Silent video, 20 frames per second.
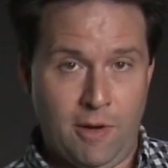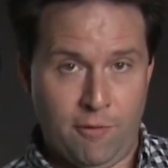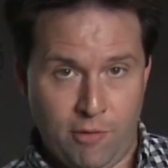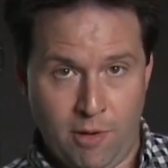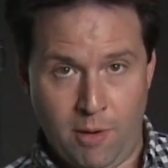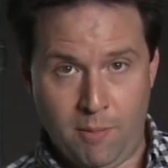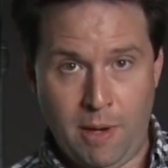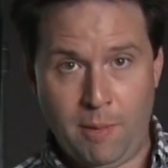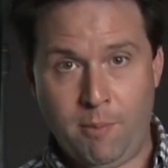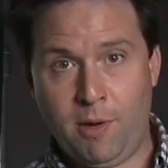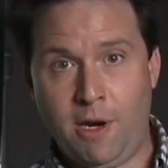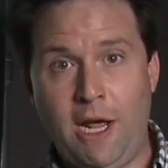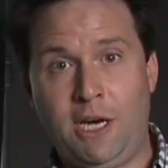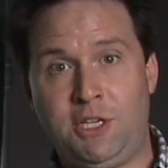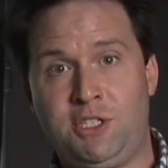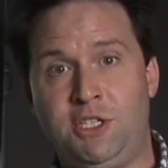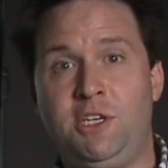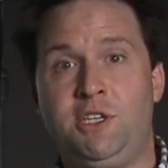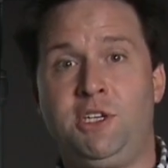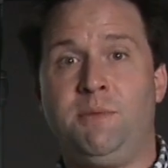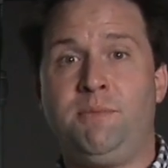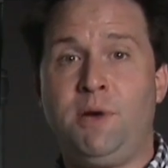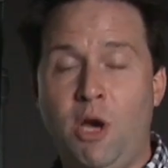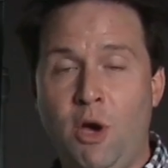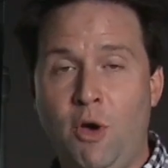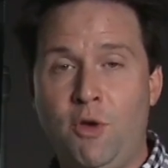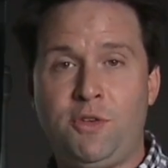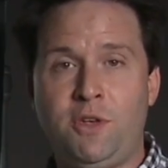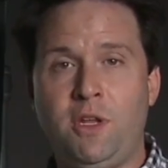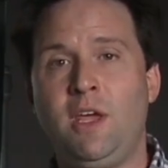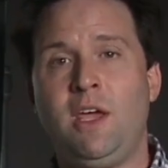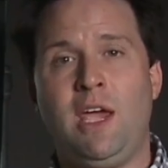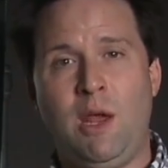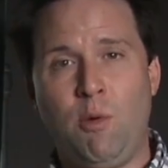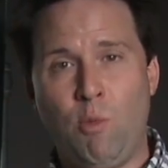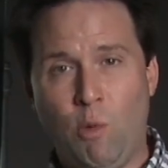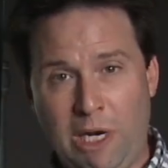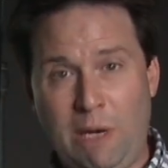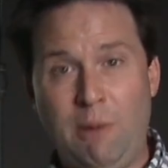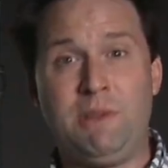from production to post,
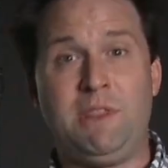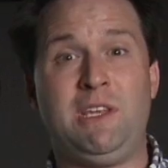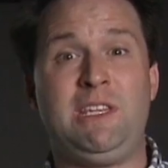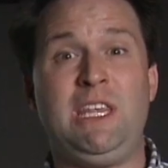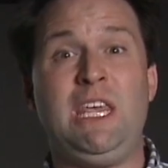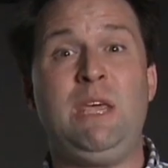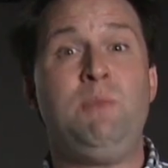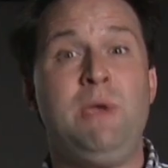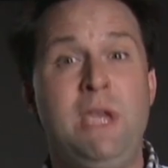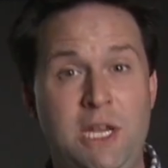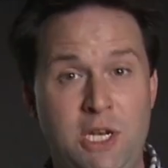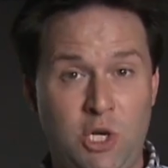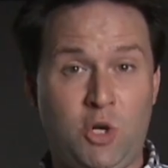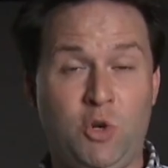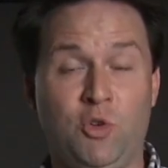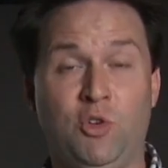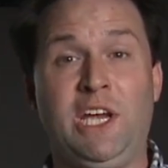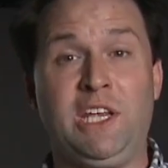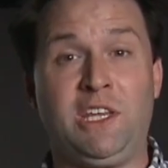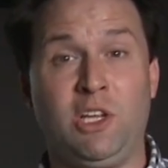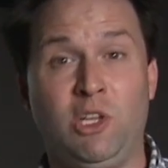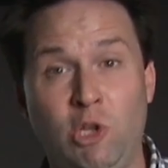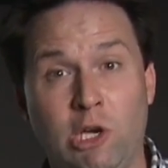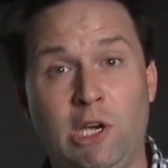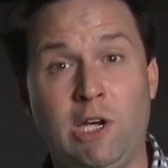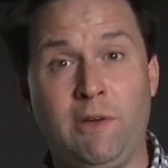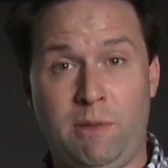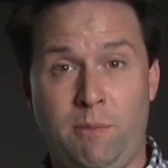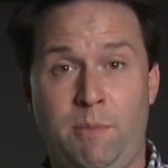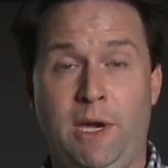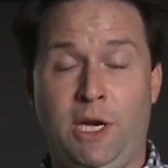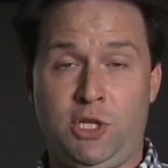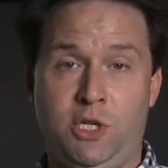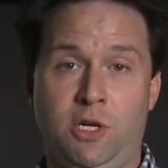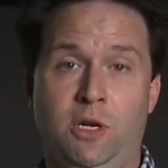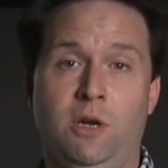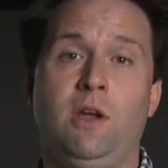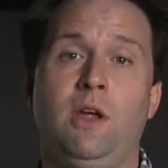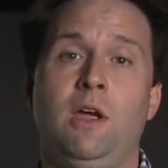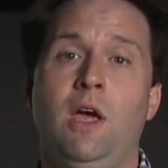and working with the DP to create the look of the
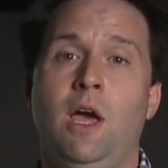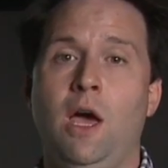picture.